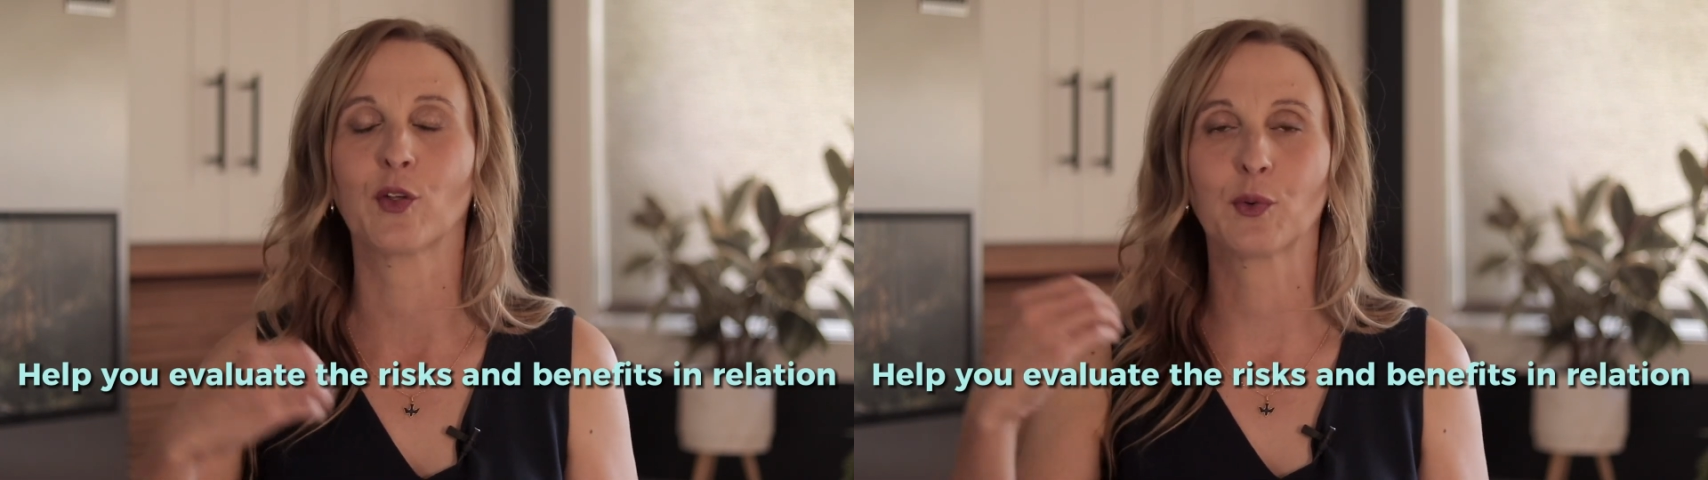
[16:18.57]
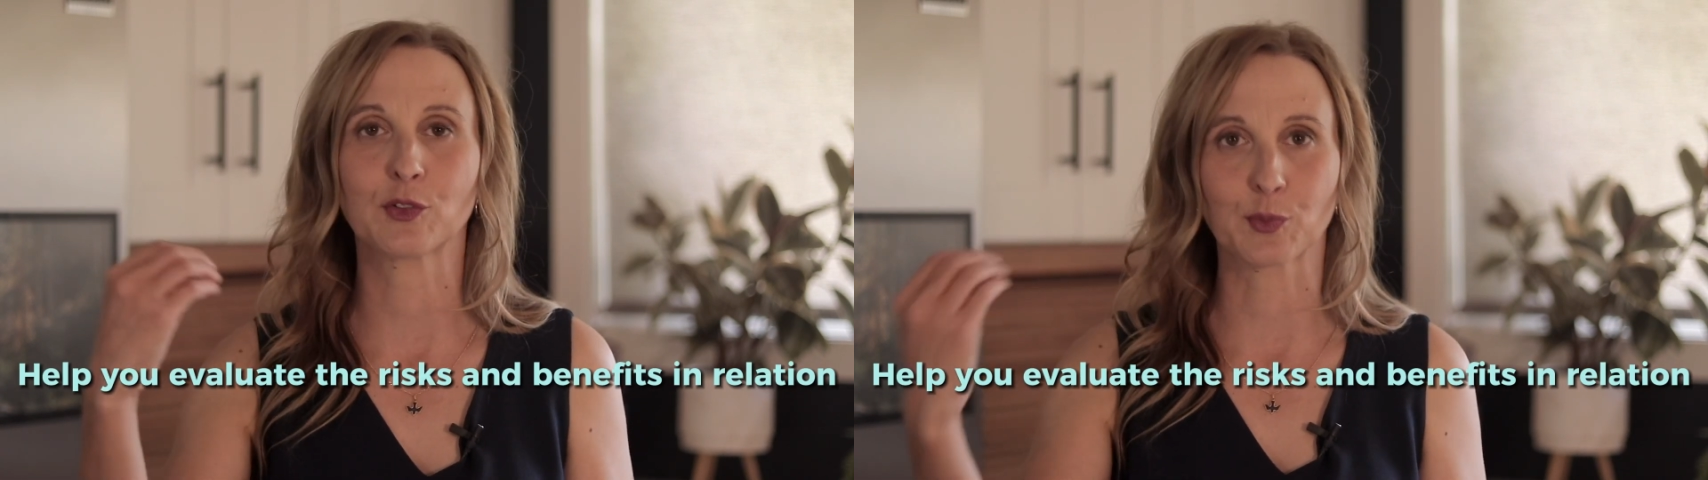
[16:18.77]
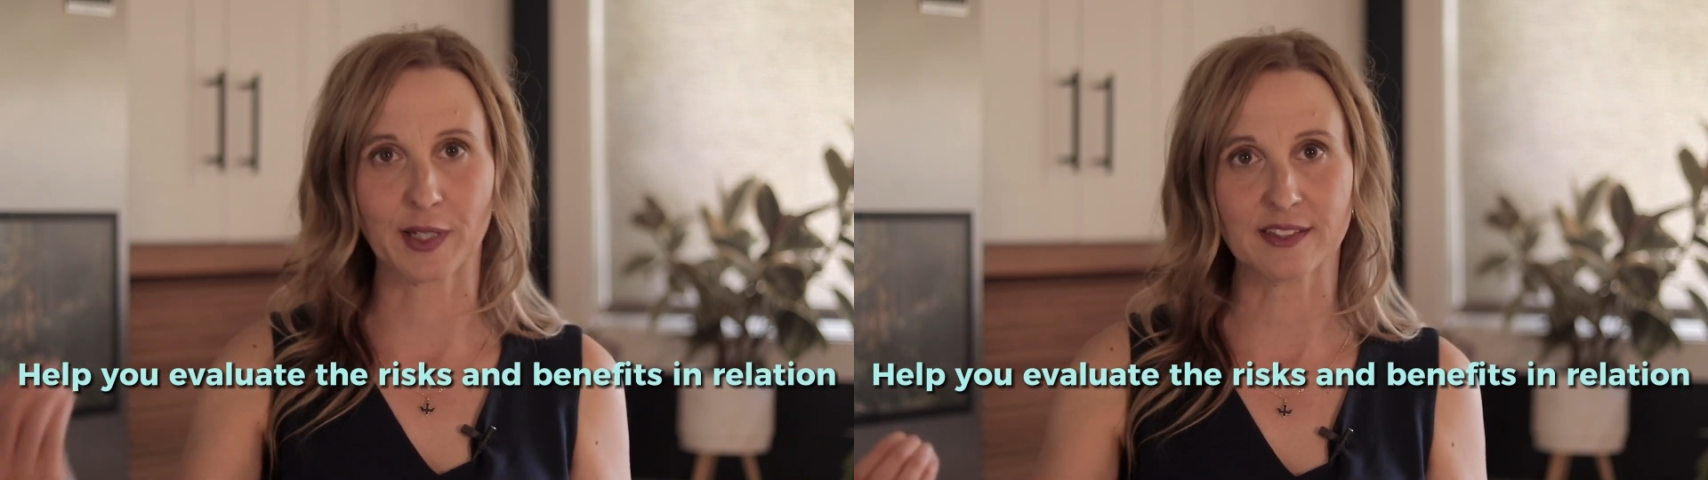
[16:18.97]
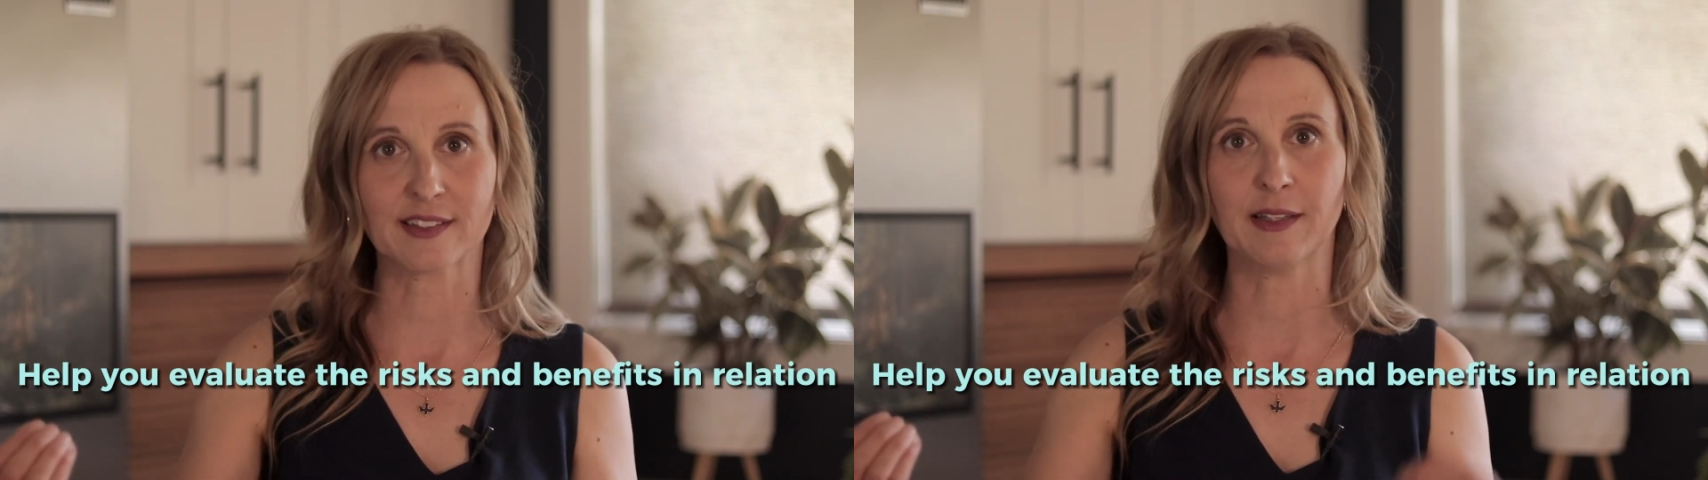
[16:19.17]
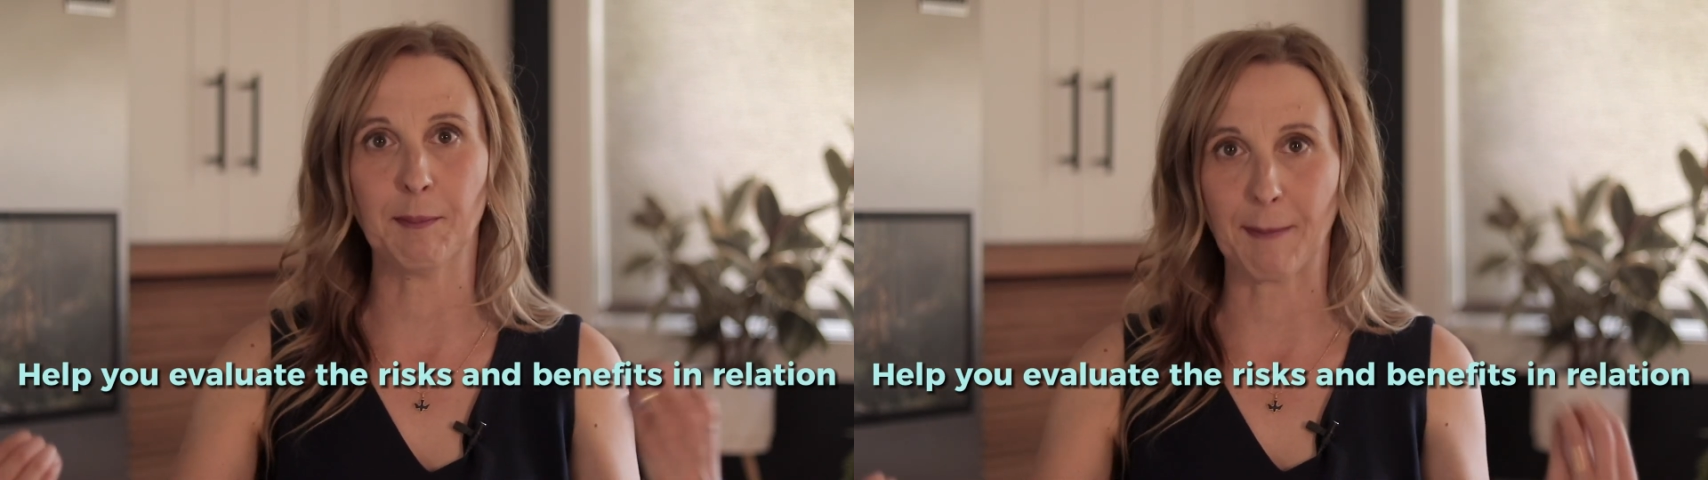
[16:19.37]
those
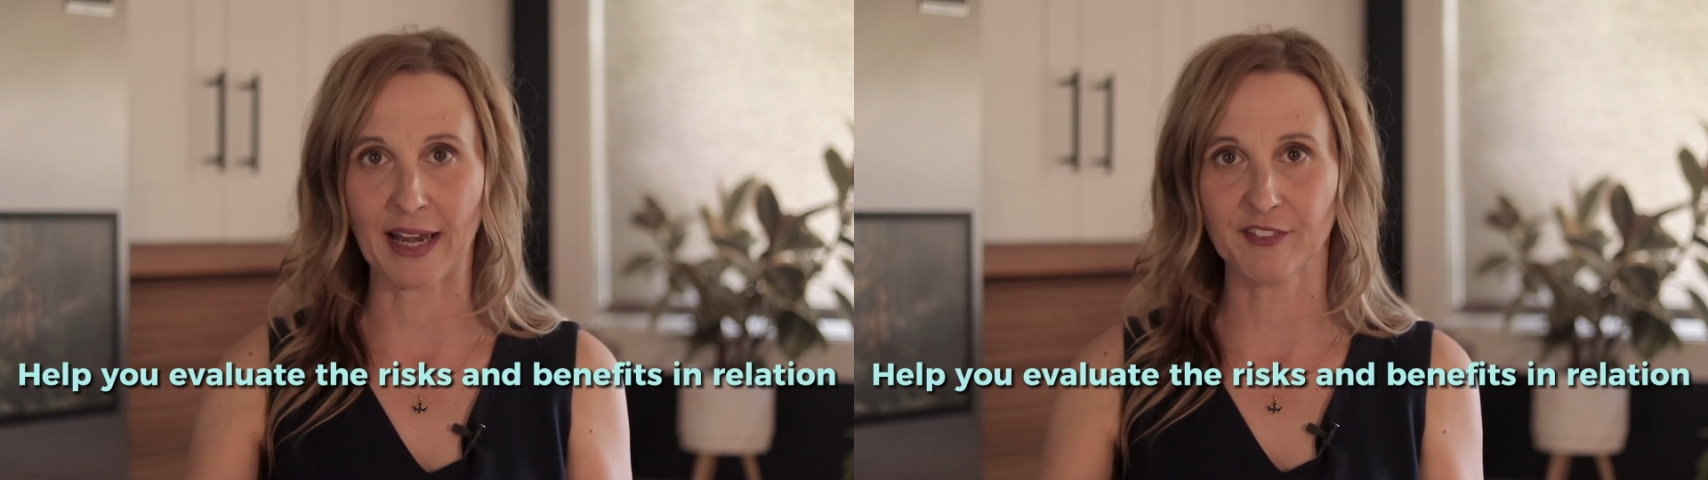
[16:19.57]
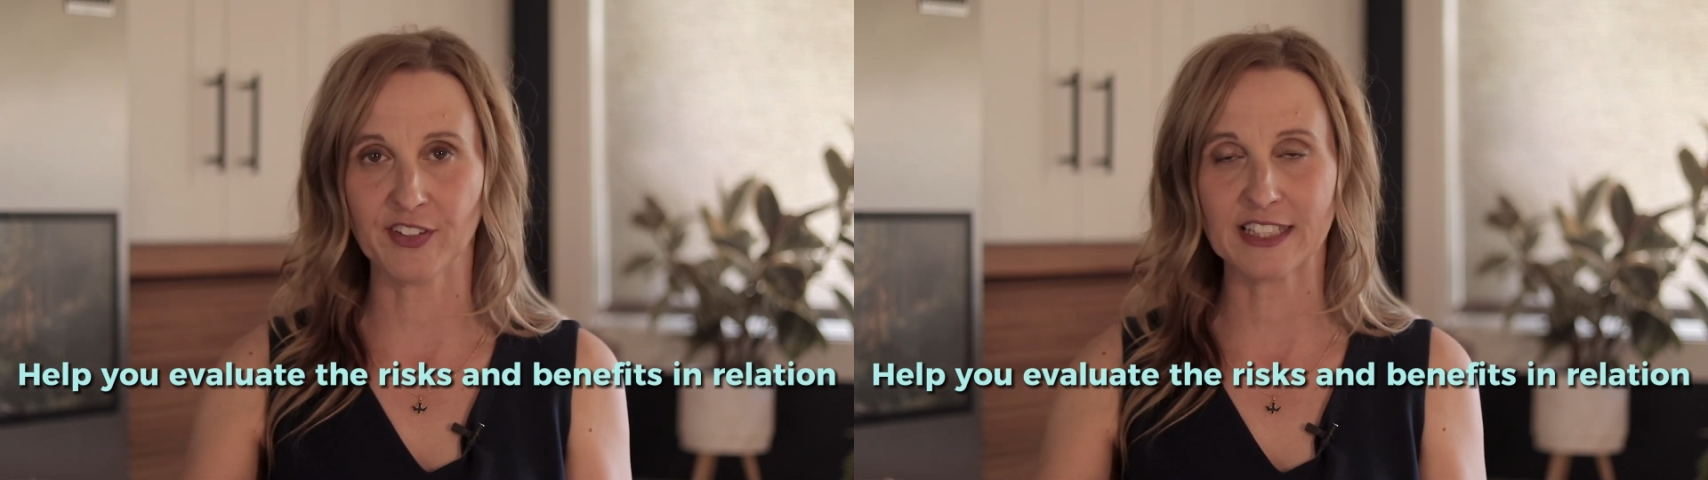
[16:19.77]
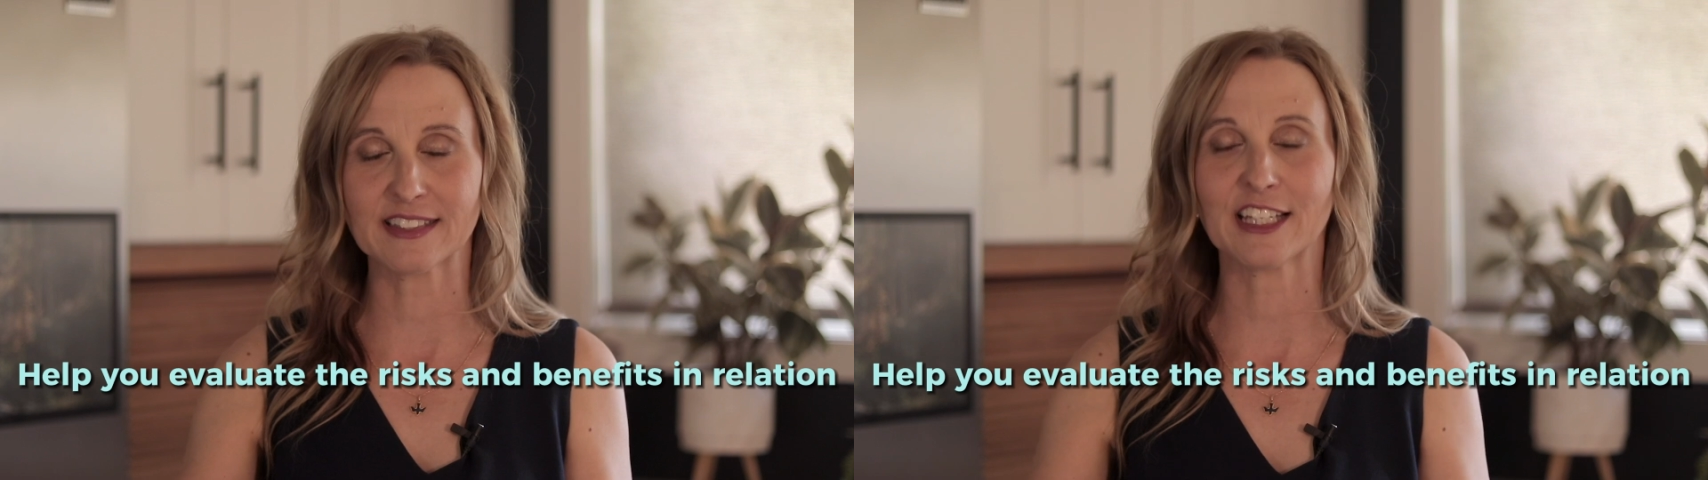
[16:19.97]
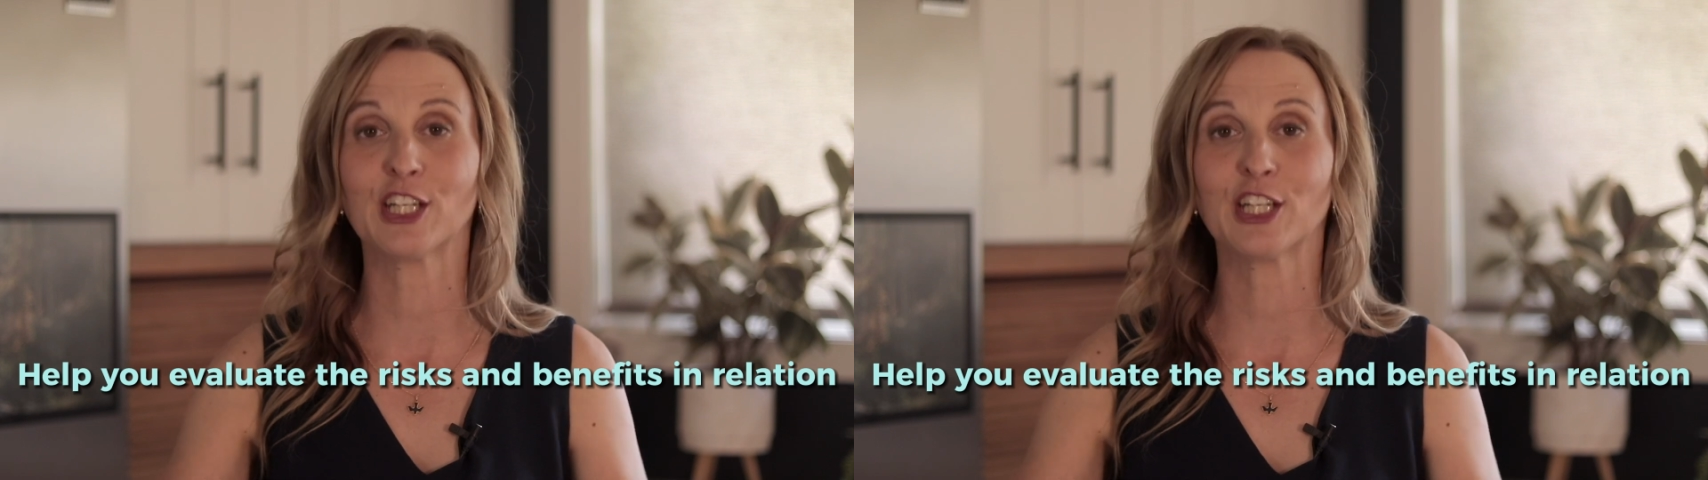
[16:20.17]
risks and benefits